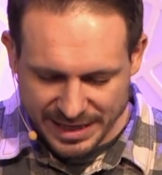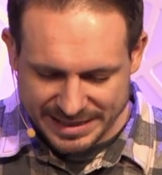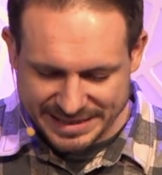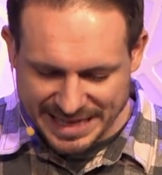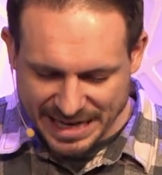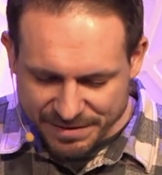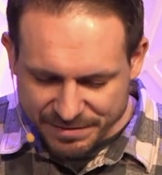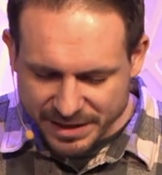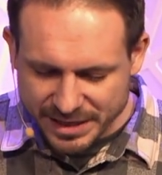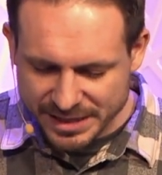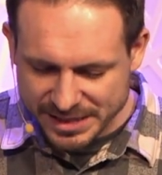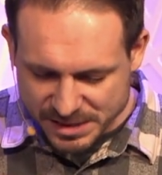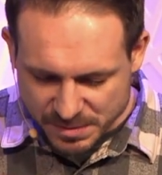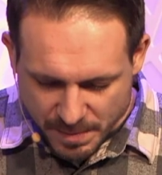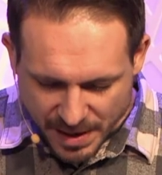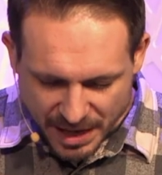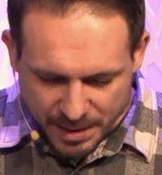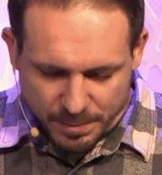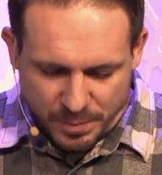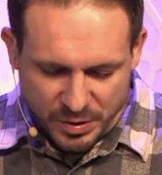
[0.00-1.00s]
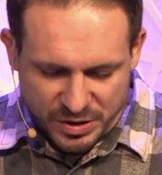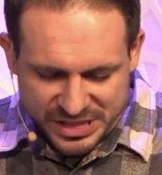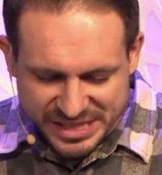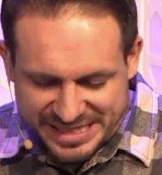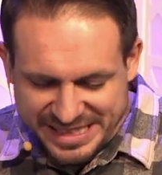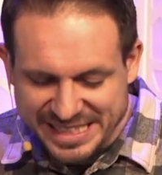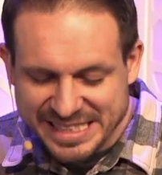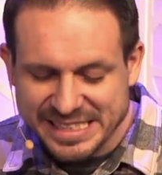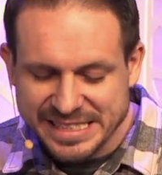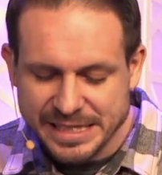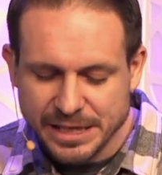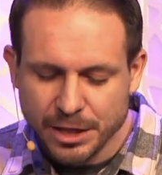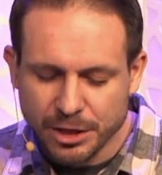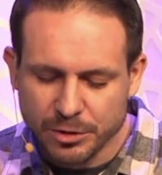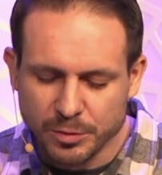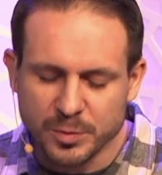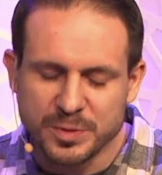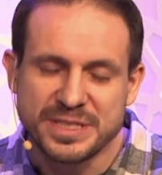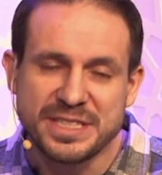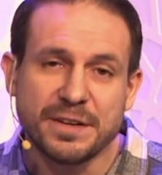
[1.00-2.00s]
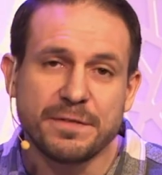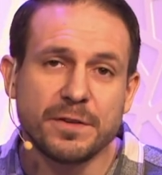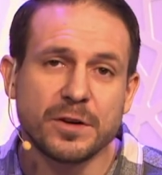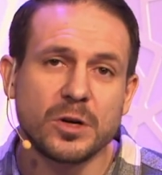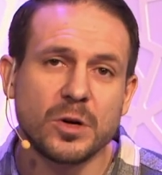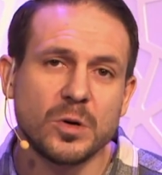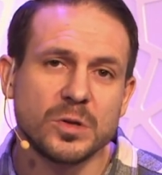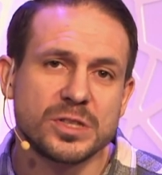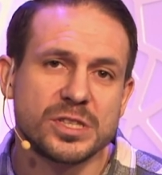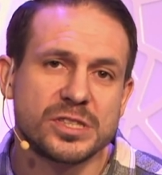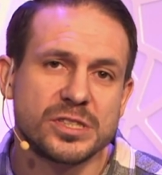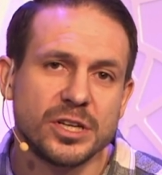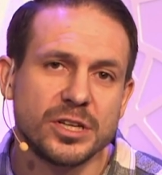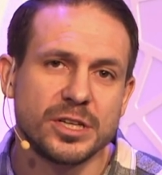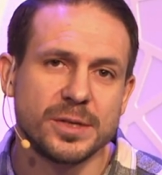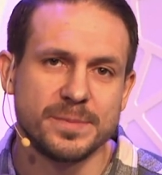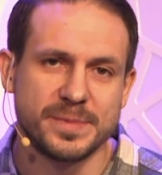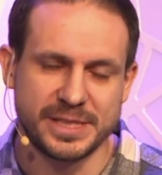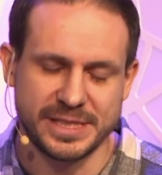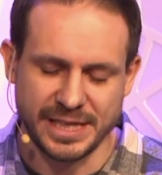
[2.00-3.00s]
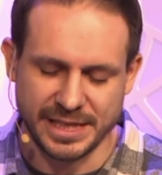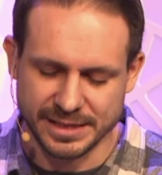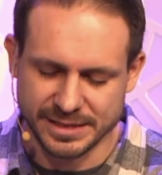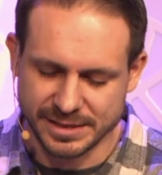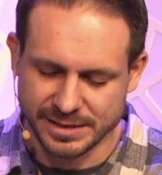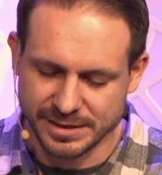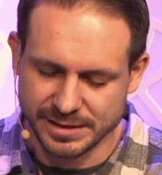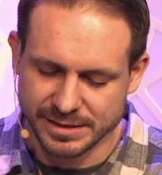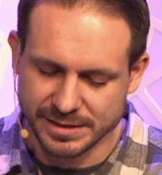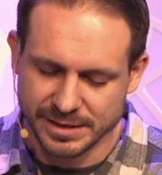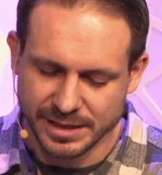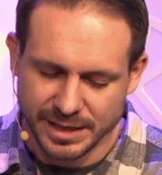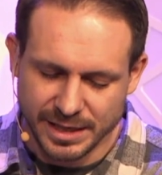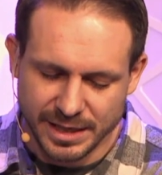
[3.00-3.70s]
David and his men persisted through difficult circumstances